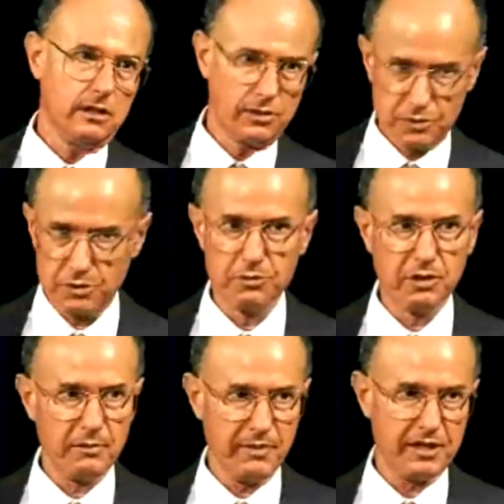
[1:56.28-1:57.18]

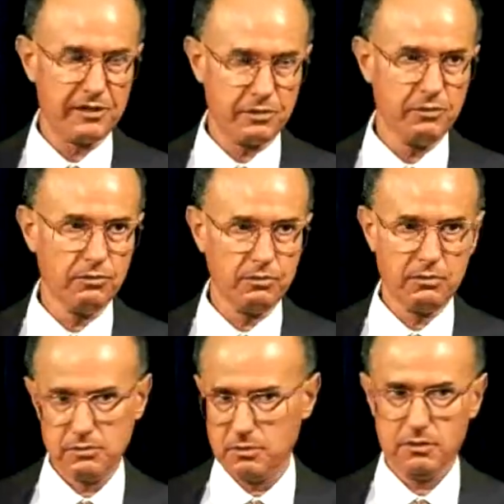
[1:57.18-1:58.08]
two-dimensional
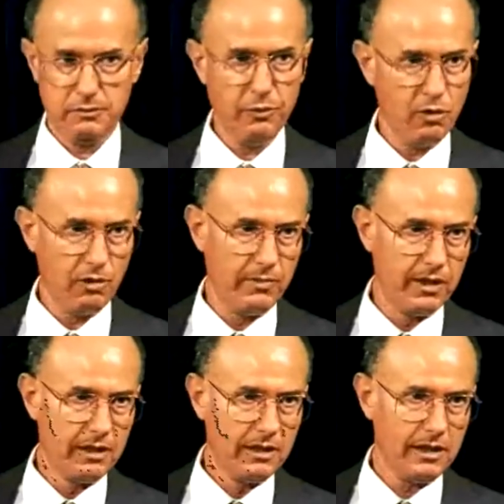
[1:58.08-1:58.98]
form
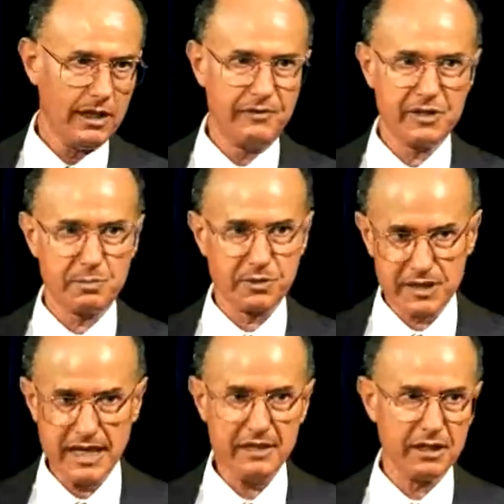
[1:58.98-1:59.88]
if it's
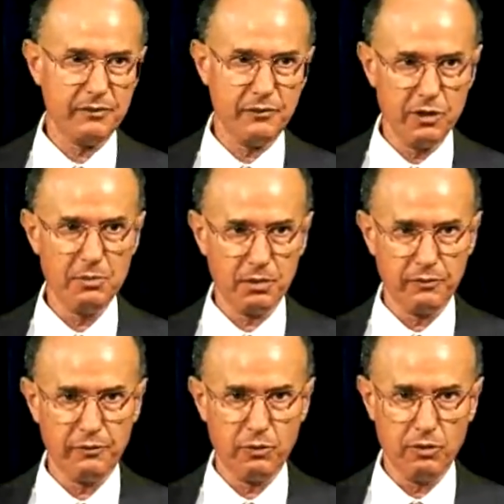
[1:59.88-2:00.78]
presented in verbal
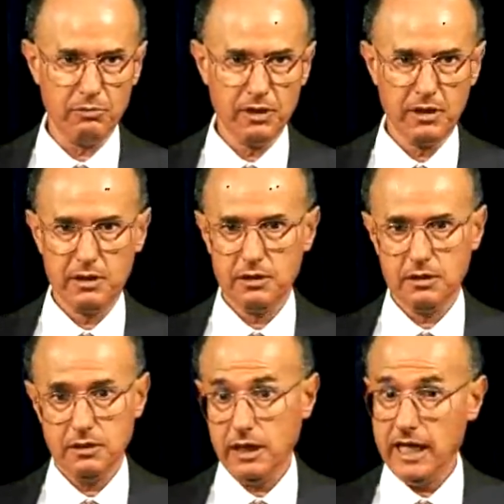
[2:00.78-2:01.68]
form,
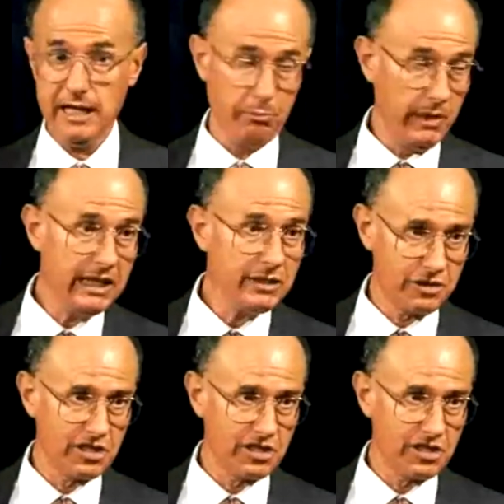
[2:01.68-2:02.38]
it means the